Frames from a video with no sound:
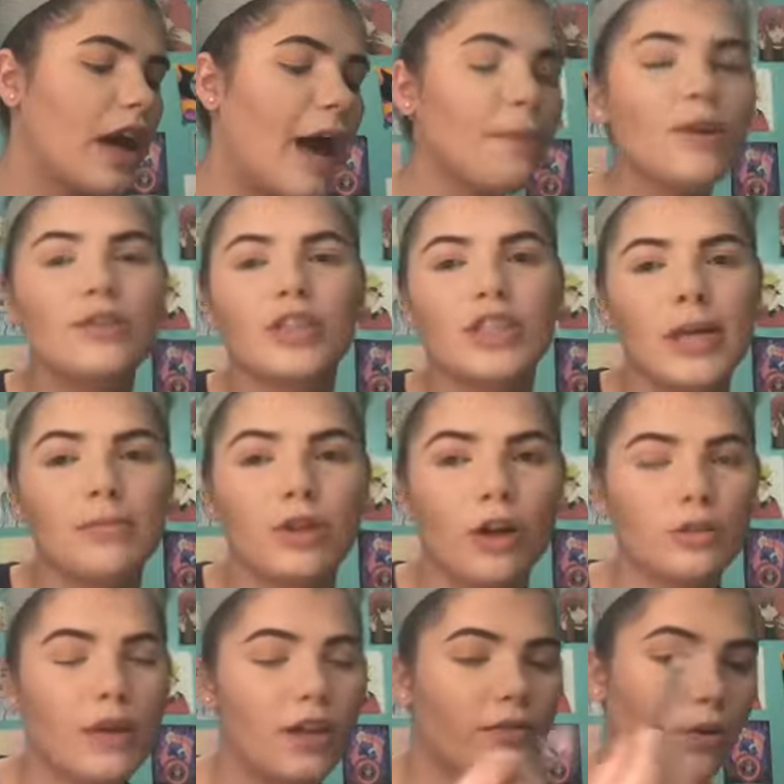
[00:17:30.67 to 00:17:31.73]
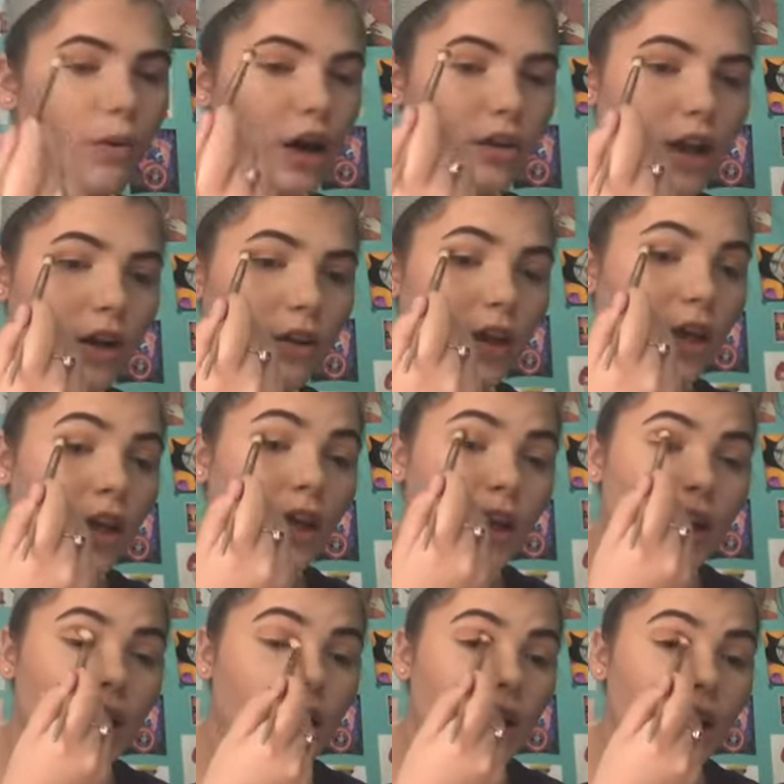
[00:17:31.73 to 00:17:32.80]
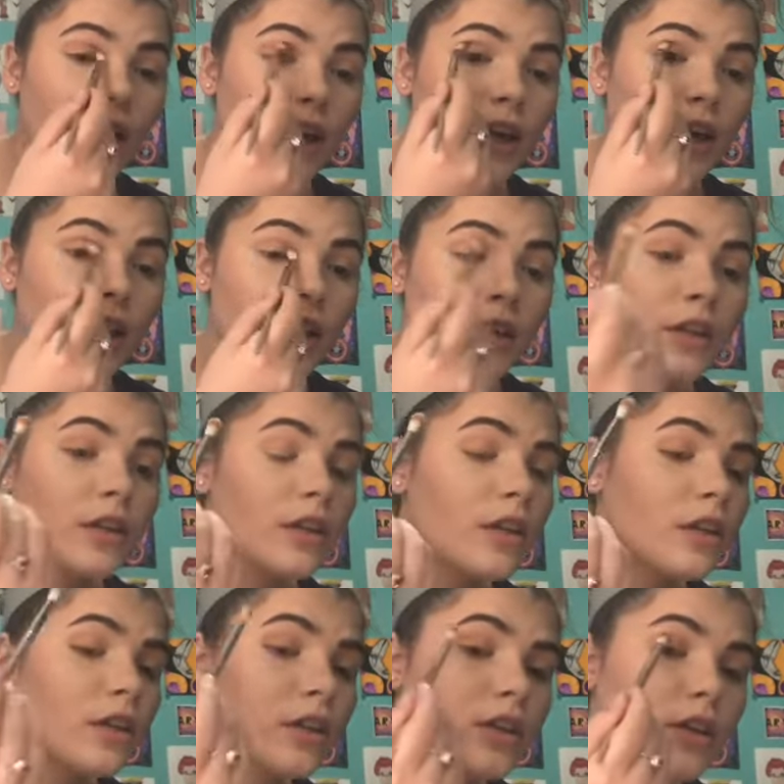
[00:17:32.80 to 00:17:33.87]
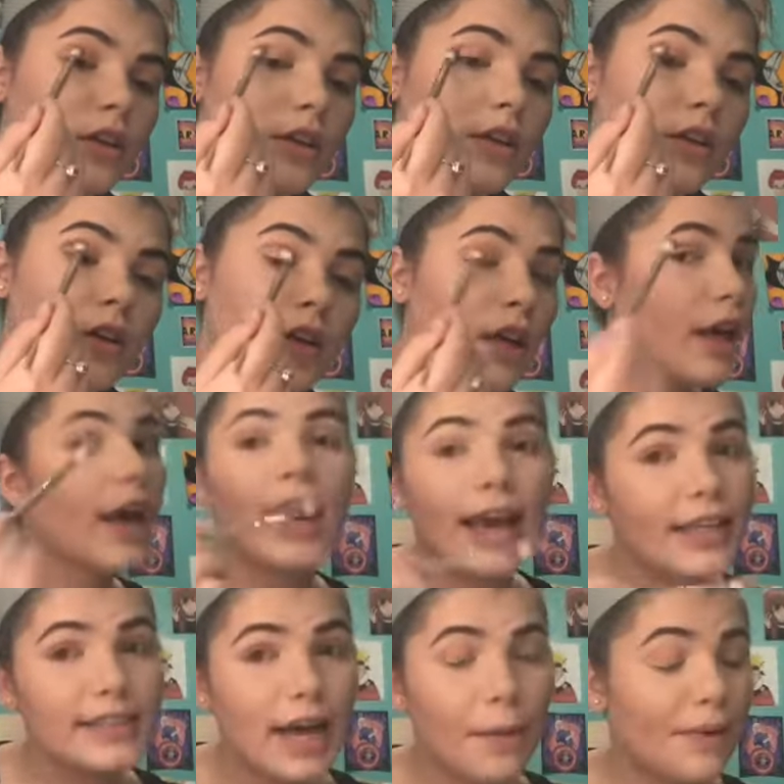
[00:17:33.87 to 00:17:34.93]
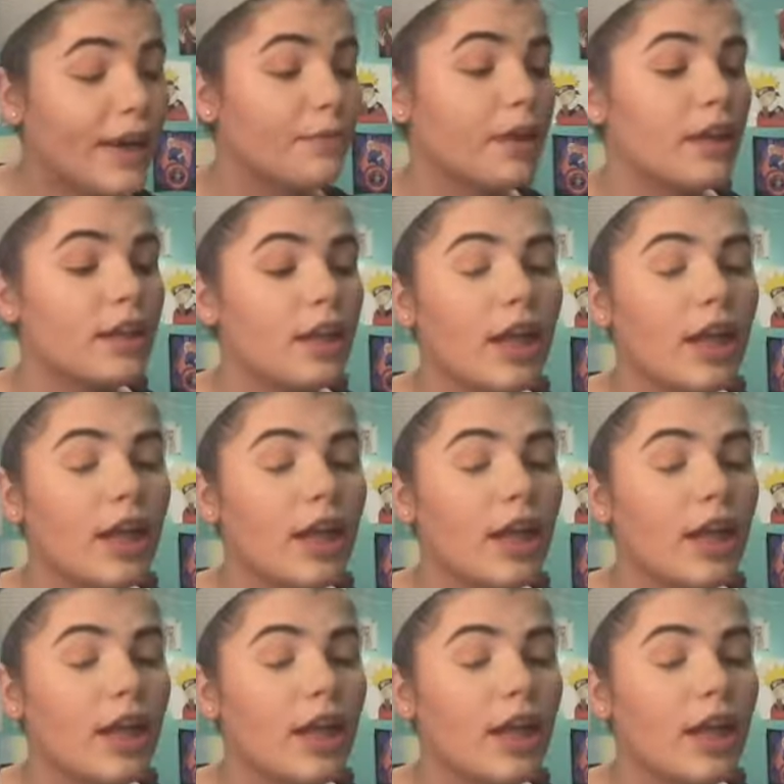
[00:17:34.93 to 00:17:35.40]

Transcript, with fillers: I've been using the James Charles palette for a while now, and it's got pigment.